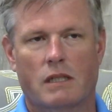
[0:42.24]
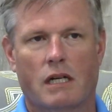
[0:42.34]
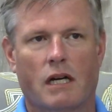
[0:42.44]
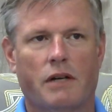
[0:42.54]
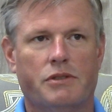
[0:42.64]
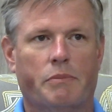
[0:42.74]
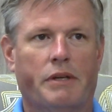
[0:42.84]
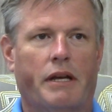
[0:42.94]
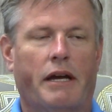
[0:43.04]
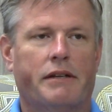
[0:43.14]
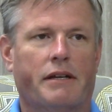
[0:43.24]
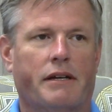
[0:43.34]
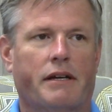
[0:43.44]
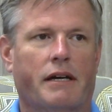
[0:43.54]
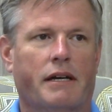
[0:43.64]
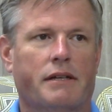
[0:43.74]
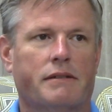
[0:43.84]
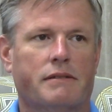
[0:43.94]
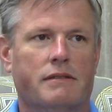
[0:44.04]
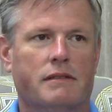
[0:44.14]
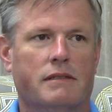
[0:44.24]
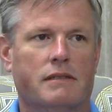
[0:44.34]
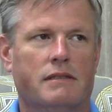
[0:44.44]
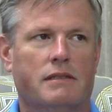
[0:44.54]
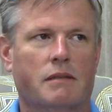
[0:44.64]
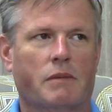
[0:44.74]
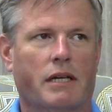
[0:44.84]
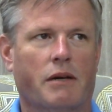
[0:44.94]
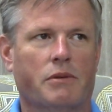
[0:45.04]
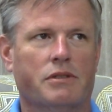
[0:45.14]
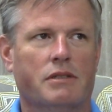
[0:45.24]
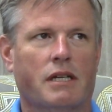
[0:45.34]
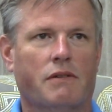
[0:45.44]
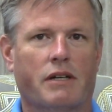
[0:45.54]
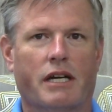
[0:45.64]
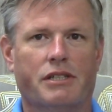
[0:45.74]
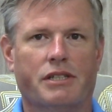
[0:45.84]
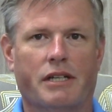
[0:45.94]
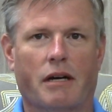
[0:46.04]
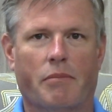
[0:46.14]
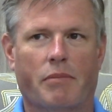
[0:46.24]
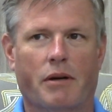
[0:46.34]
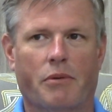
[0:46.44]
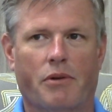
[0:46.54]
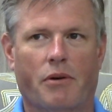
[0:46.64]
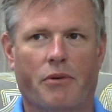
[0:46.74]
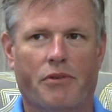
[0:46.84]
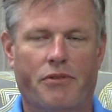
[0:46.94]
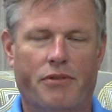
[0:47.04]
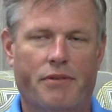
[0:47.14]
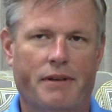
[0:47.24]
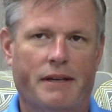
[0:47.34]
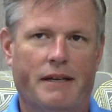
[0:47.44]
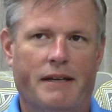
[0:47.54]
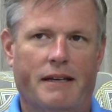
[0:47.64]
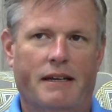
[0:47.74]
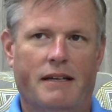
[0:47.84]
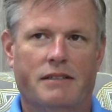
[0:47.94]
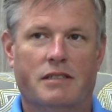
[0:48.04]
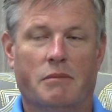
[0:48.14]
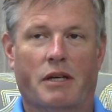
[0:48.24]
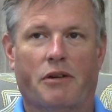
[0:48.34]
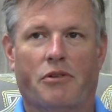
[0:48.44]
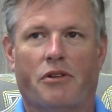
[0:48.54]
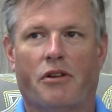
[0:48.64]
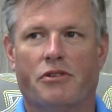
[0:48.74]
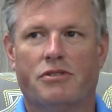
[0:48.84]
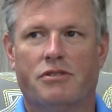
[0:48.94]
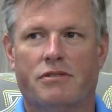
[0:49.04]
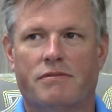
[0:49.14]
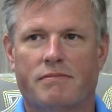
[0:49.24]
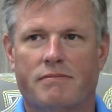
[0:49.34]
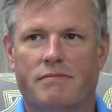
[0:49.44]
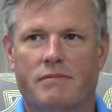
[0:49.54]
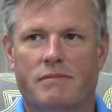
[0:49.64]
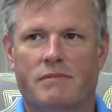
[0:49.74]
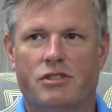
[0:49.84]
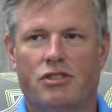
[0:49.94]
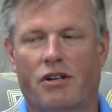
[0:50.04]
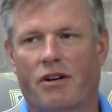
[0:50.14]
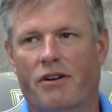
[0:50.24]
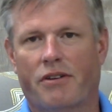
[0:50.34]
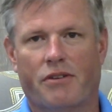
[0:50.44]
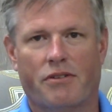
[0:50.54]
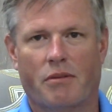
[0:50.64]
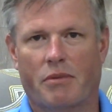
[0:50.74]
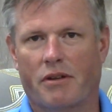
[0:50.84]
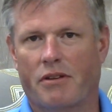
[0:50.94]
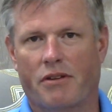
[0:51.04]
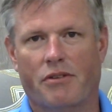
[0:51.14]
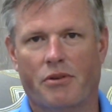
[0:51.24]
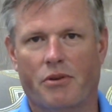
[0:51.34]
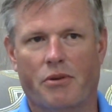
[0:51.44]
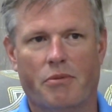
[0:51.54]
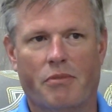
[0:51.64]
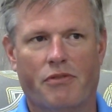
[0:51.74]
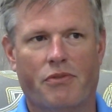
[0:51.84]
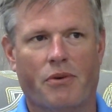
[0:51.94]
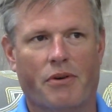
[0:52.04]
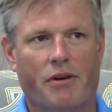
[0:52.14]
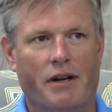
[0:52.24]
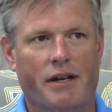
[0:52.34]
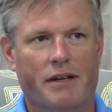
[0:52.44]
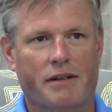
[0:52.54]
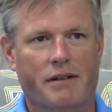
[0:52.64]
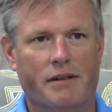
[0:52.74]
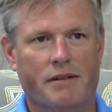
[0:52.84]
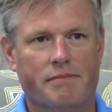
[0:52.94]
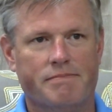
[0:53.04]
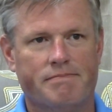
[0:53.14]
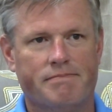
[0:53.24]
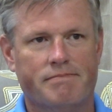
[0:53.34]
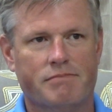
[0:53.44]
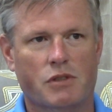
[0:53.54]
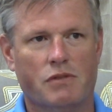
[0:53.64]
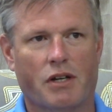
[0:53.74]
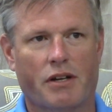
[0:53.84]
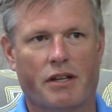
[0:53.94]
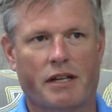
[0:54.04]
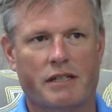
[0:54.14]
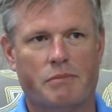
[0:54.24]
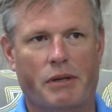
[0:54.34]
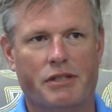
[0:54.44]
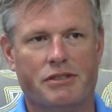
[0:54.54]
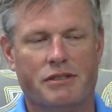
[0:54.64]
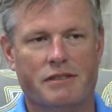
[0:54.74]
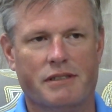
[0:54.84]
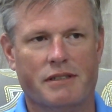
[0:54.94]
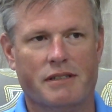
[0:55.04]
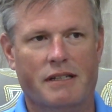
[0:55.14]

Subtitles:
It was a bit hectic. I seemed like I was never catching up. I would always seem like it was another chart or something to do before I moved on to the next patient, and